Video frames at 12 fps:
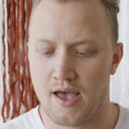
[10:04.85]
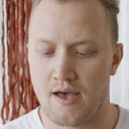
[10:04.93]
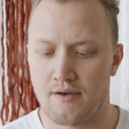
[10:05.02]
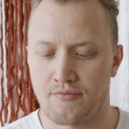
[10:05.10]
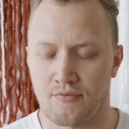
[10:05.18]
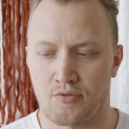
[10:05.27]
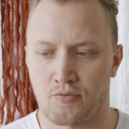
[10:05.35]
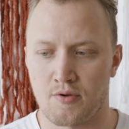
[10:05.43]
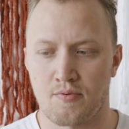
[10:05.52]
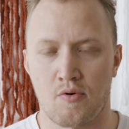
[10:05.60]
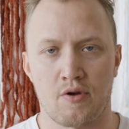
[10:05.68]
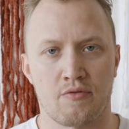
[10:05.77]

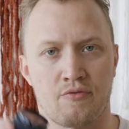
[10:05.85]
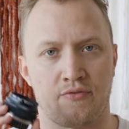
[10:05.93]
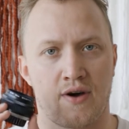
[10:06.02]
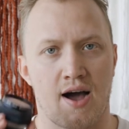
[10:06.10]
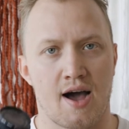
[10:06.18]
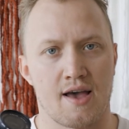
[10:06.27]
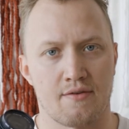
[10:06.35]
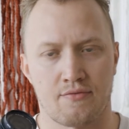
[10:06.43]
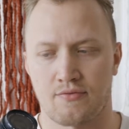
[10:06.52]
f3.5.